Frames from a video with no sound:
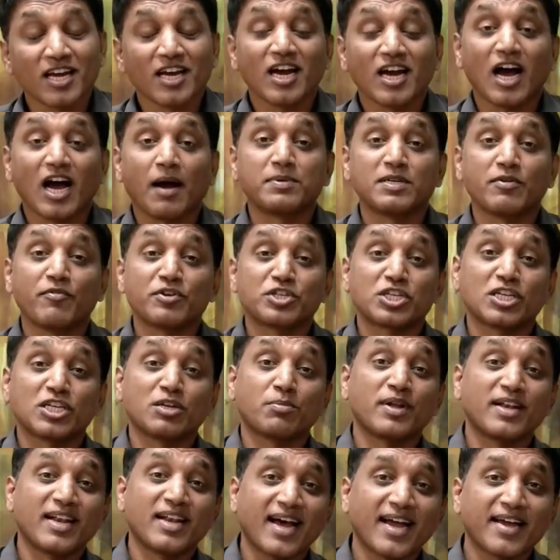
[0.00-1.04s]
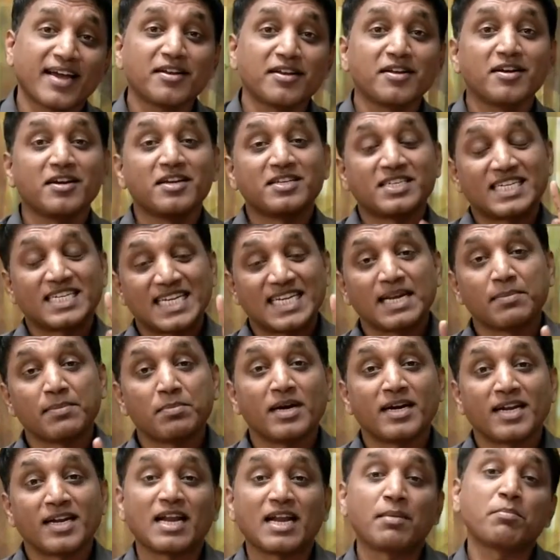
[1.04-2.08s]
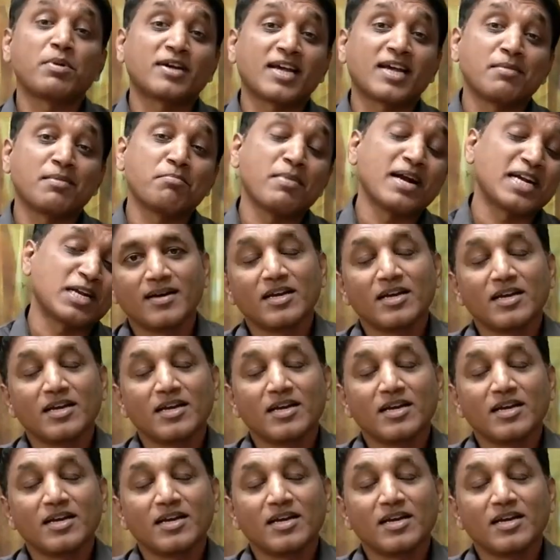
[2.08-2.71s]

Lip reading: Observation number 9, sustainability. Number 10, metaverse.